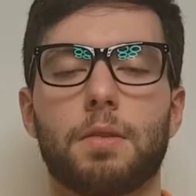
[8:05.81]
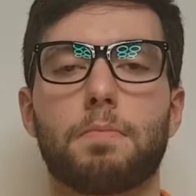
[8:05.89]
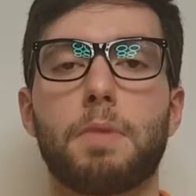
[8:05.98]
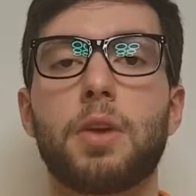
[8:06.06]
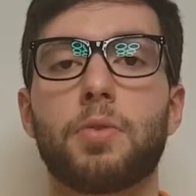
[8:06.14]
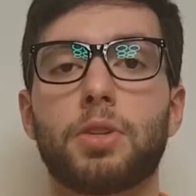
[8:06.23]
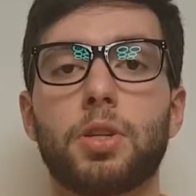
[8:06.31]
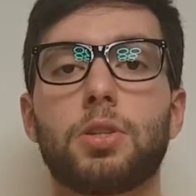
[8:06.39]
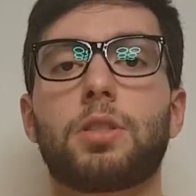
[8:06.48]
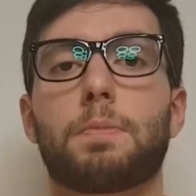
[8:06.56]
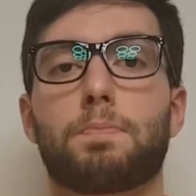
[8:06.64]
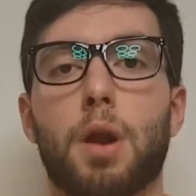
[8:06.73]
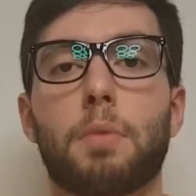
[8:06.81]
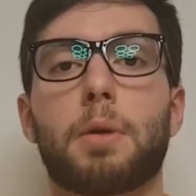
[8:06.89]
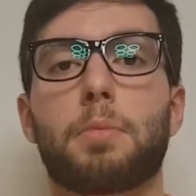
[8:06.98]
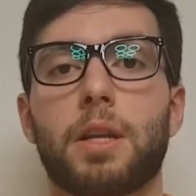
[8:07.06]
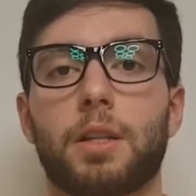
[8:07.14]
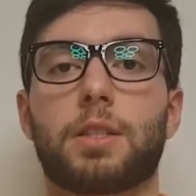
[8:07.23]
may reduce the
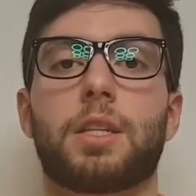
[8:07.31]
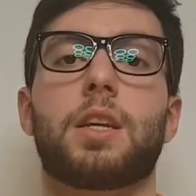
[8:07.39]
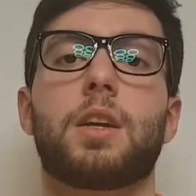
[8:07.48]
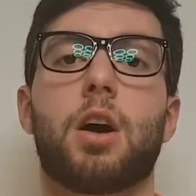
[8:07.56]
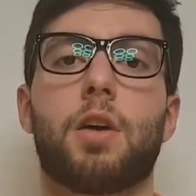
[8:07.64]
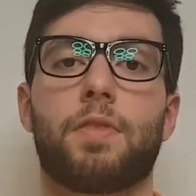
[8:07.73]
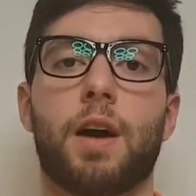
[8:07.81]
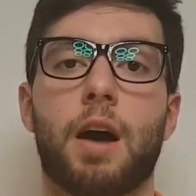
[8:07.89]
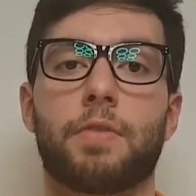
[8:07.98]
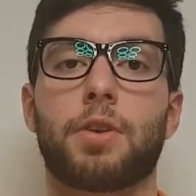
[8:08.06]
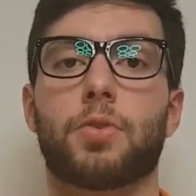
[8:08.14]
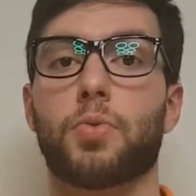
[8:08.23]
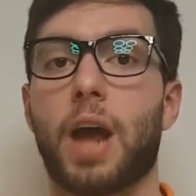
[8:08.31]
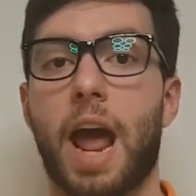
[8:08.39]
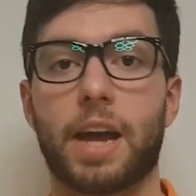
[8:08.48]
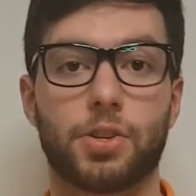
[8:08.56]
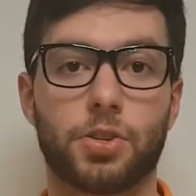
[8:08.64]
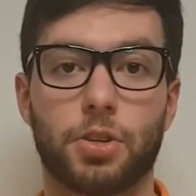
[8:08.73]
probability of having a
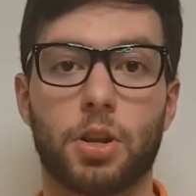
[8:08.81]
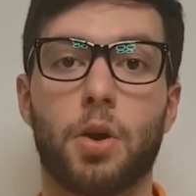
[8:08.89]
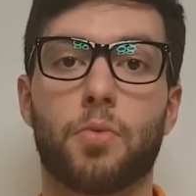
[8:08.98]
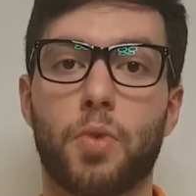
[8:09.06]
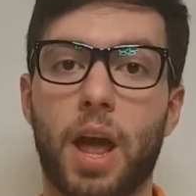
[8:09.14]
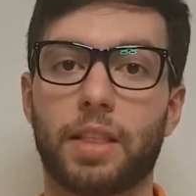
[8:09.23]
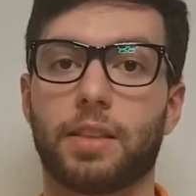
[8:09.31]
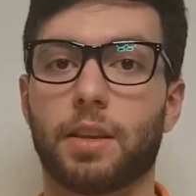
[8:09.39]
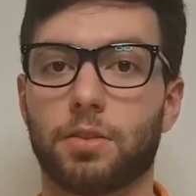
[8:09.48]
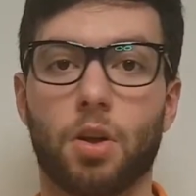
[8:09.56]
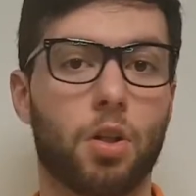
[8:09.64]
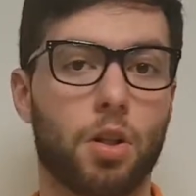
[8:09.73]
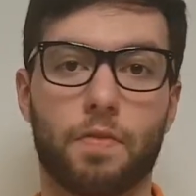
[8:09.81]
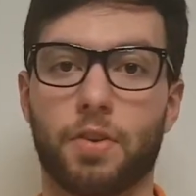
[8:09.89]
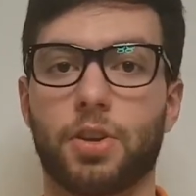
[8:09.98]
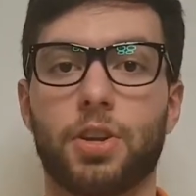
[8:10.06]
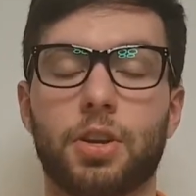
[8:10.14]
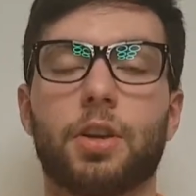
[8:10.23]
rash, redness all over
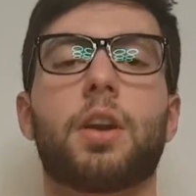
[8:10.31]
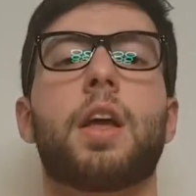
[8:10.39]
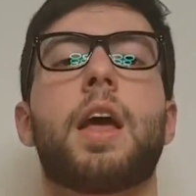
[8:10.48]
here.